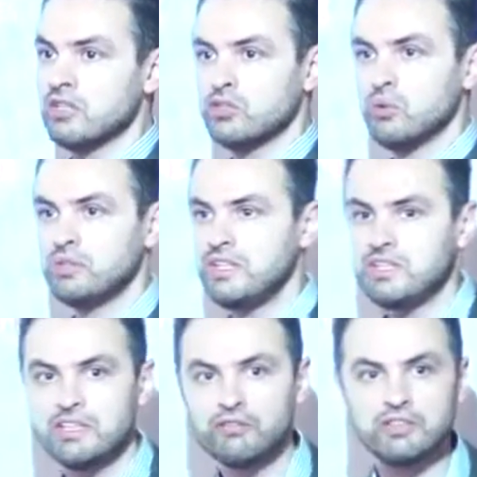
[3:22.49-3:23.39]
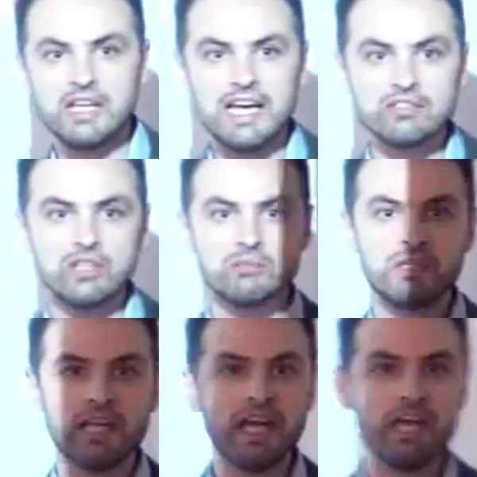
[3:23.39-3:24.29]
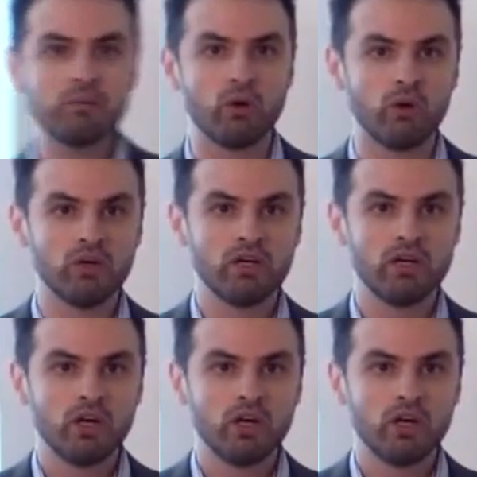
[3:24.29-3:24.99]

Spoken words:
So TDDFT has not been able,